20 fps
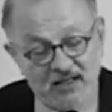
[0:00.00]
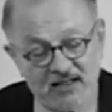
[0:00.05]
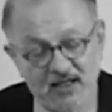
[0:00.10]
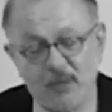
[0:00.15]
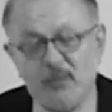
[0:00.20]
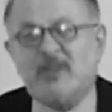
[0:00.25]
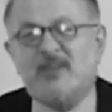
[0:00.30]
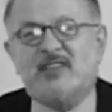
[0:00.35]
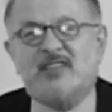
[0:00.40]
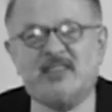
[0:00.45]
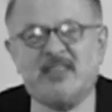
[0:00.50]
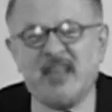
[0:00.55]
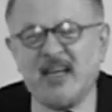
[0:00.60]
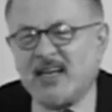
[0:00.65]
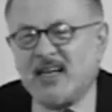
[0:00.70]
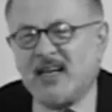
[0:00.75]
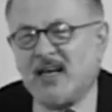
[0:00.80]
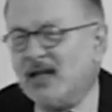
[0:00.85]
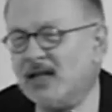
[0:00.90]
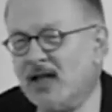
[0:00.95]
they would
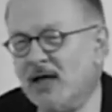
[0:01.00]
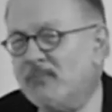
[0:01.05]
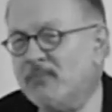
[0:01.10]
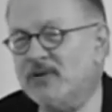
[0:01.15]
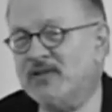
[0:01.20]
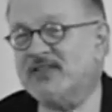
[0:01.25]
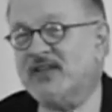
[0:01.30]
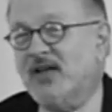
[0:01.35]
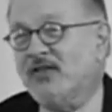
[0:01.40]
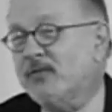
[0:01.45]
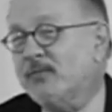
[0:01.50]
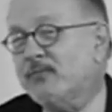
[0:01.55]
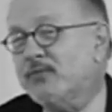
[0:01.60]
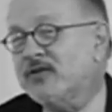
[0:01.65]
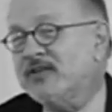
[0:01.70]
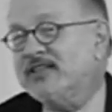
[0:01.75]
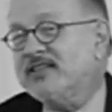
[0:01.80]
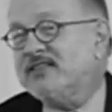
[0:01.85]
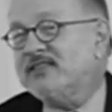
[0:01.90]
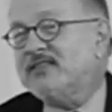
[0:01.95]
sick Columbus on the
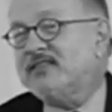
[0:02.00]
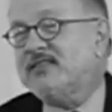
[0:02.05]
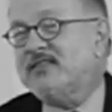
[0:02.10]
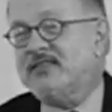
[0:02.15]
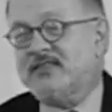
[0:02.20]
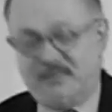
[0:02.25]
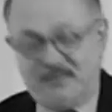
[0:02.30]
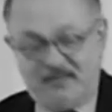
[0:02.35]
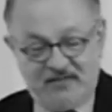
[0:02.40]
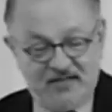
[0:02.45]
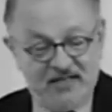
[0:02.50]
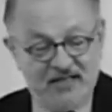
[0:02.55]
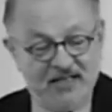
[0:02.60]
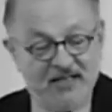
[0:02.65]
priests.